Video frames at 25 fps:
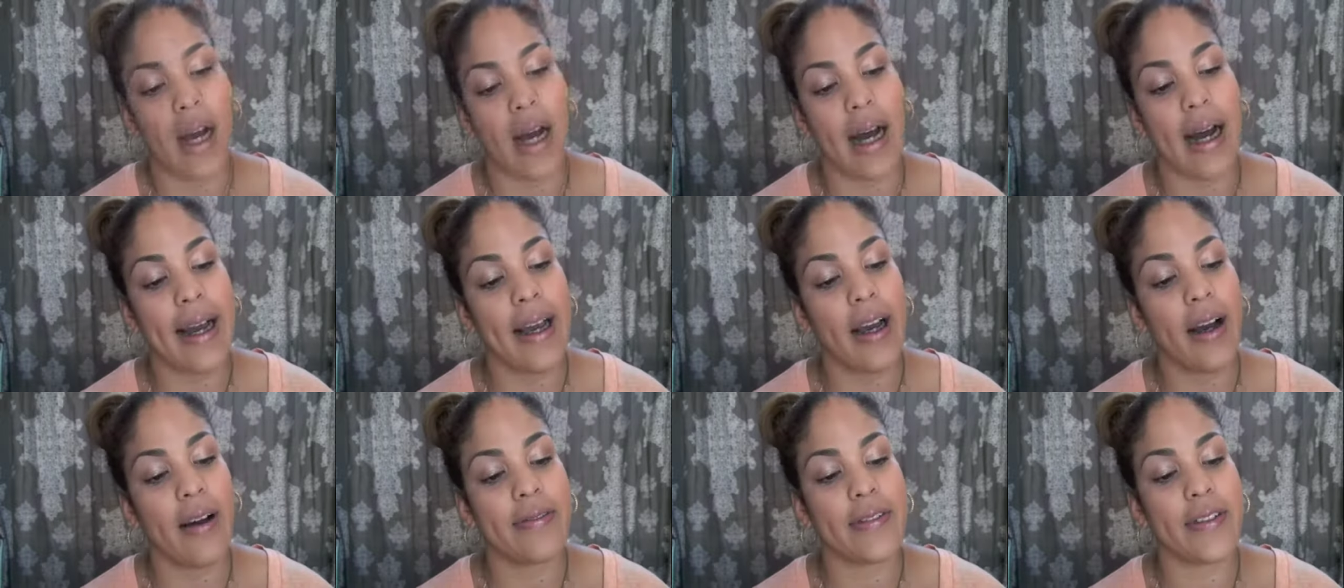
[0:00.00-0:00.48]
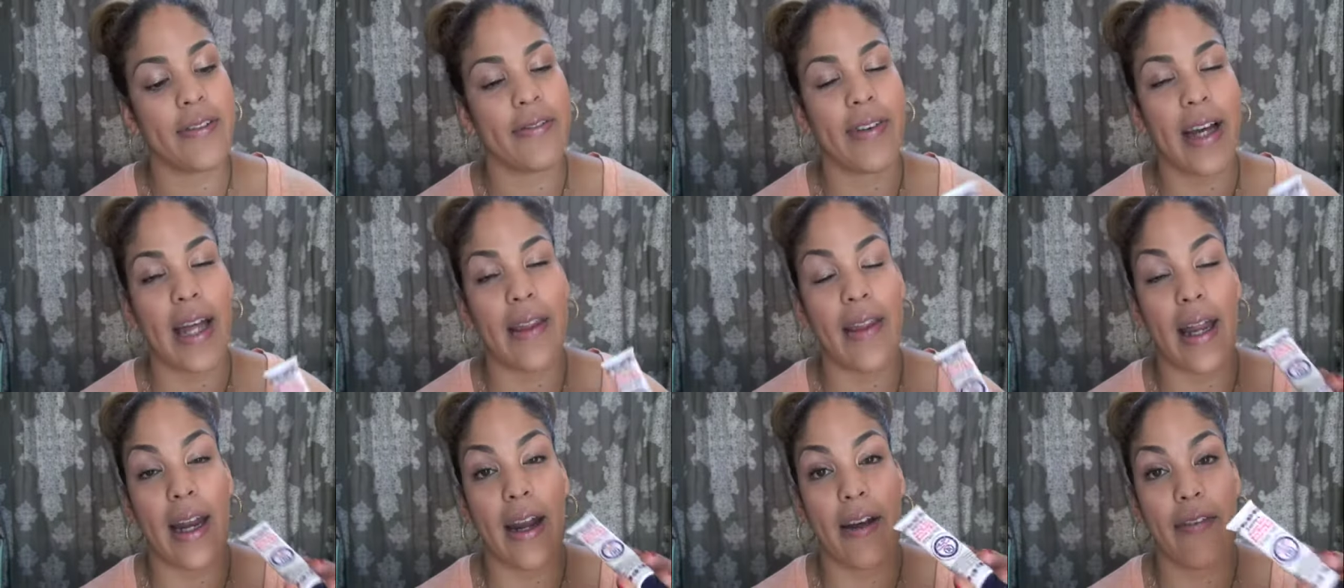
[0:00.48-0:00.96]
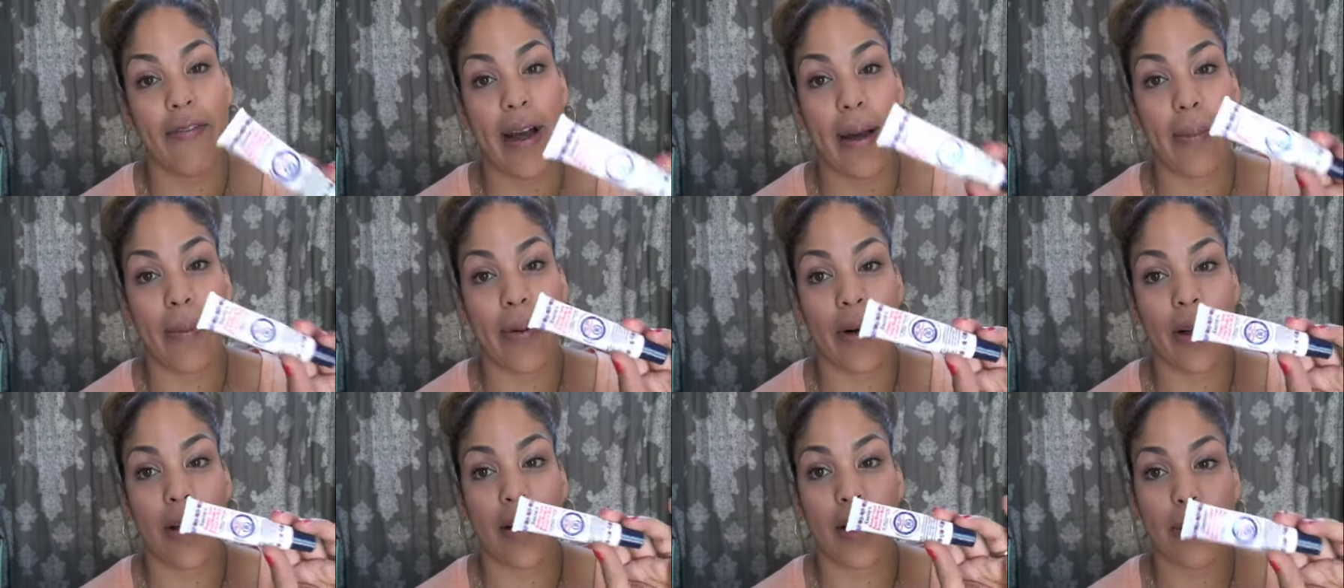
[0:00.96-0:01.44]
I often find that if I
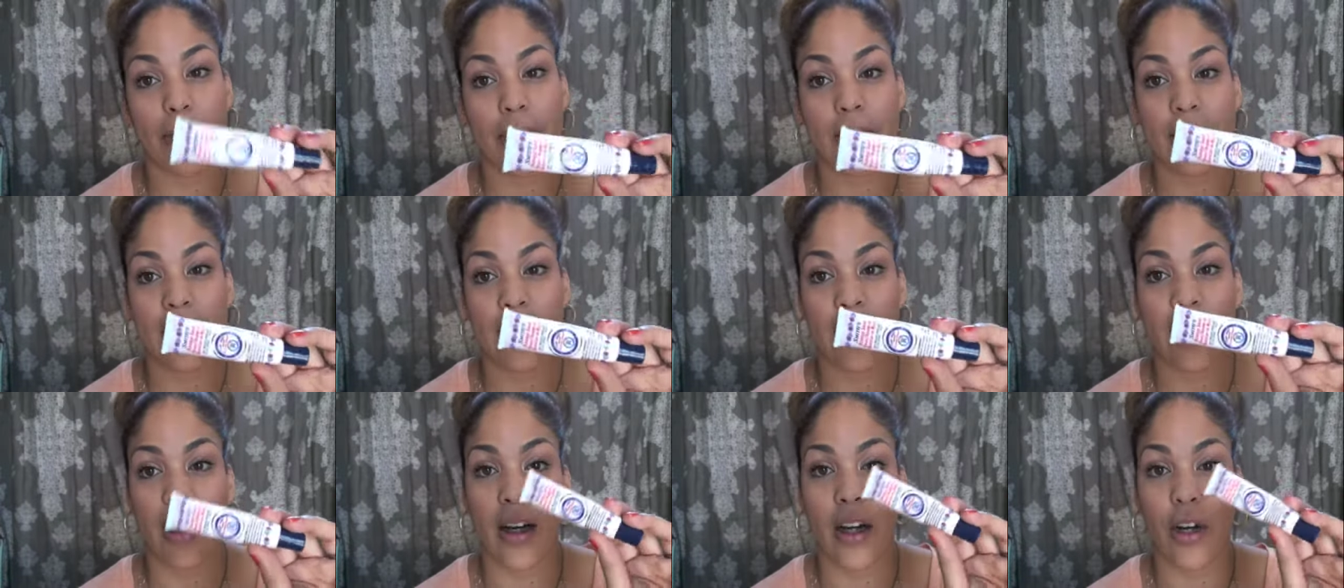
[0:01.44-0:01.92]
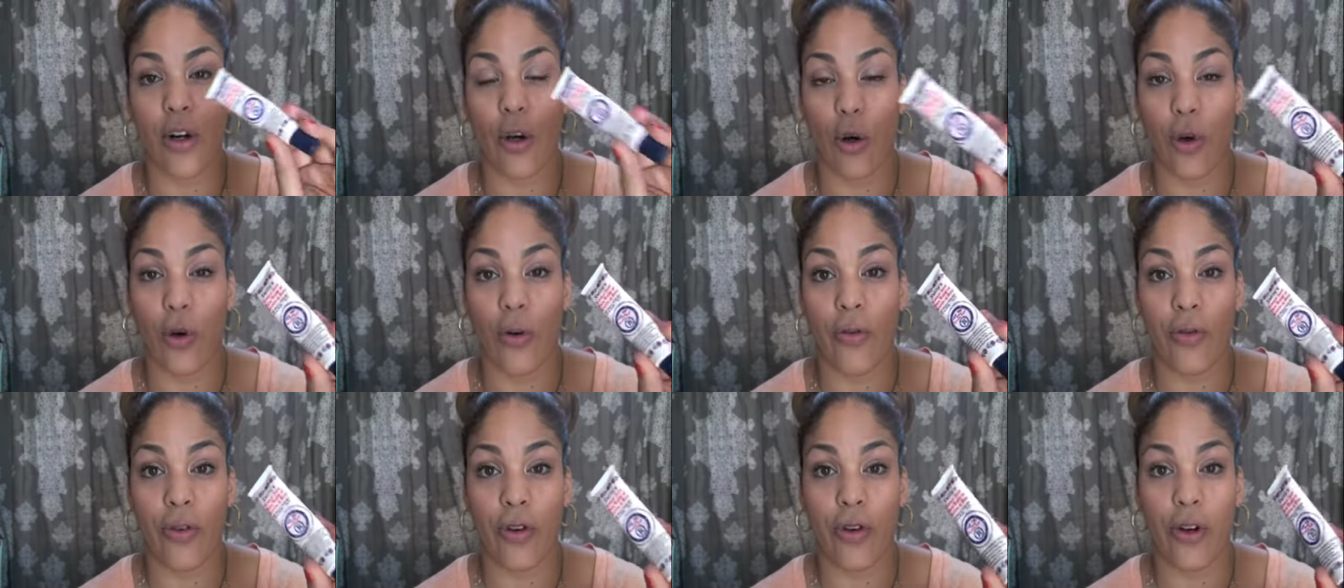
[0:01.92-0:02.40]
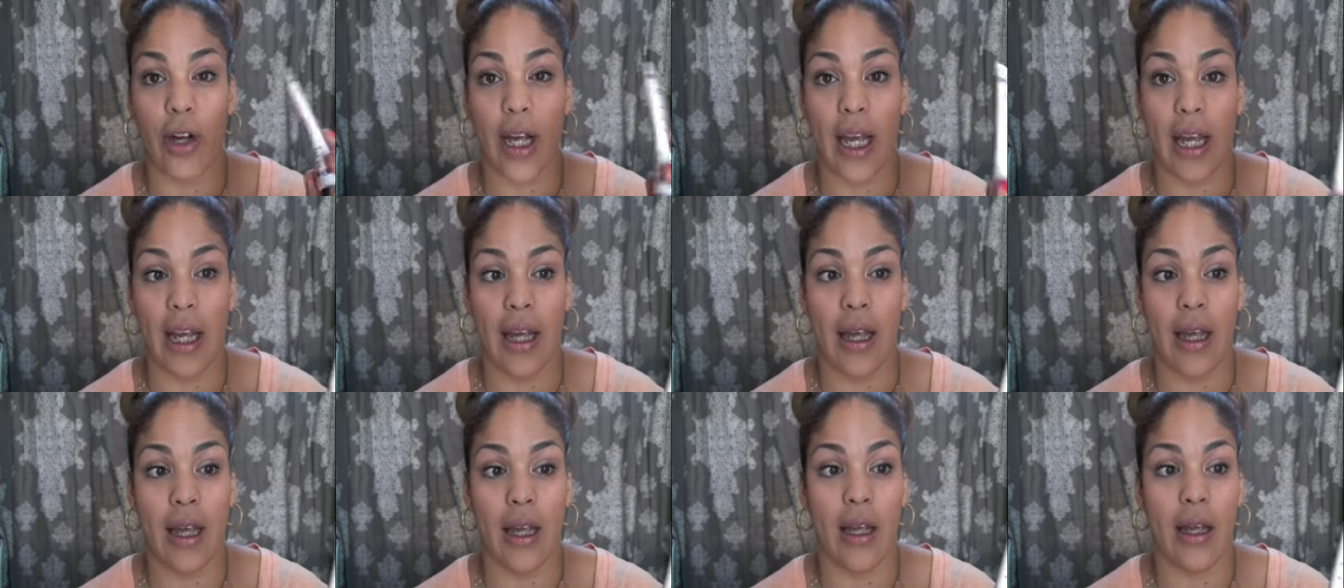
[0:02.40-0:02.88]
put a lipstick on over
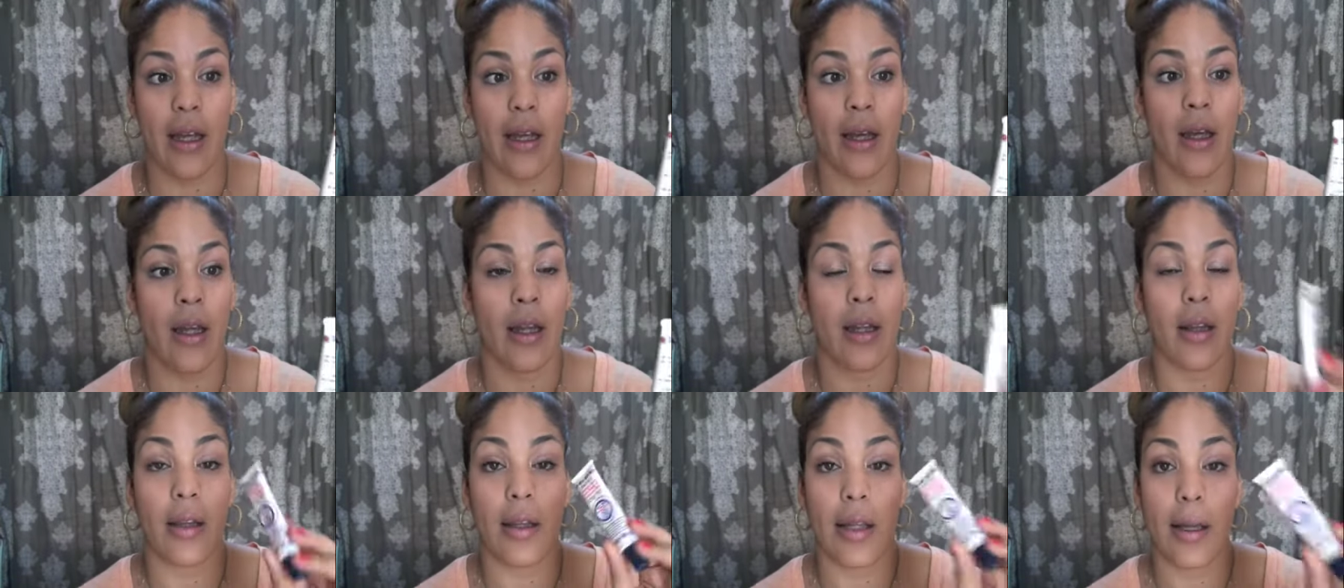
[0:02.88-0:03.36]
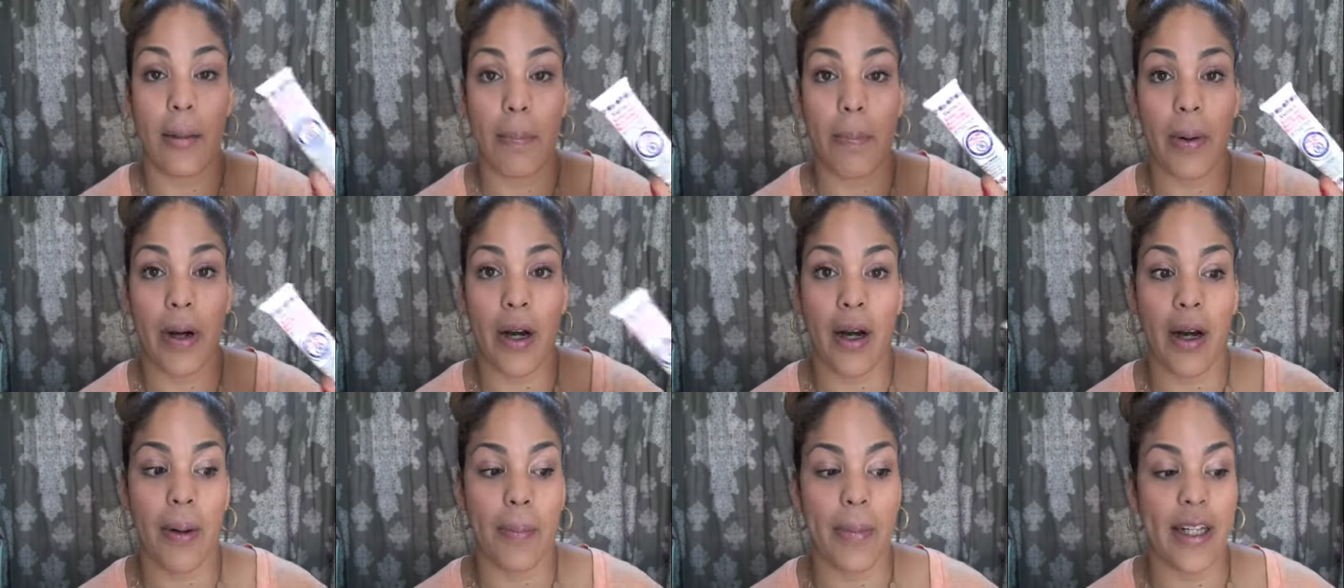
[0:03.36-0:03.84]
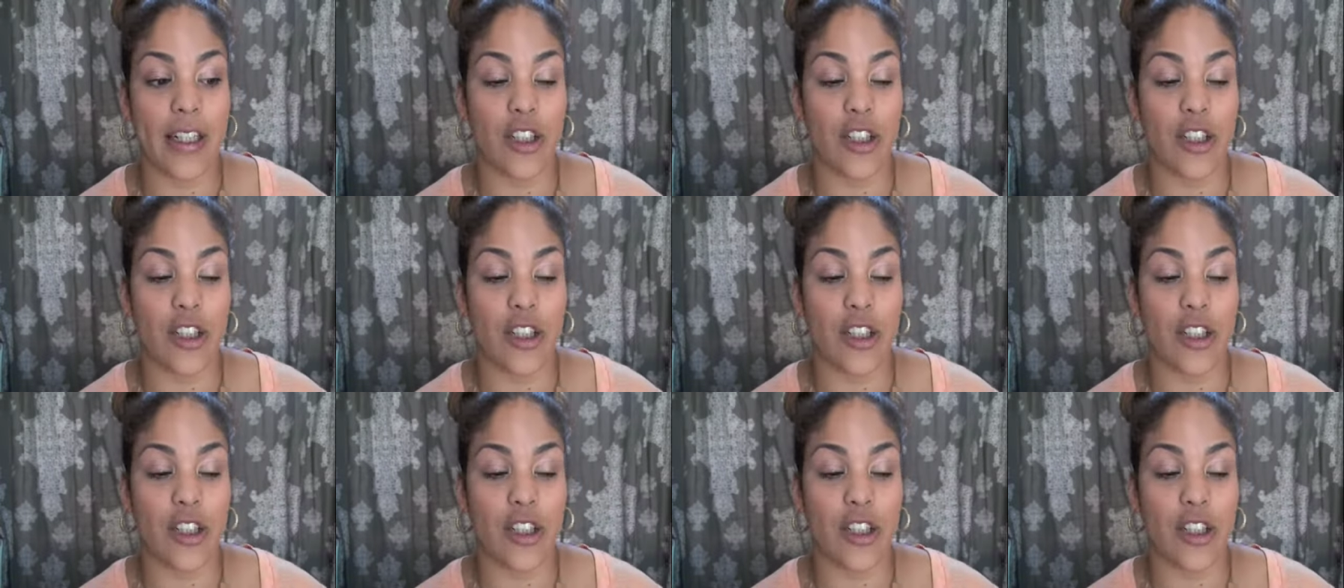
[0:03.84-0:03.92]
a lip balm,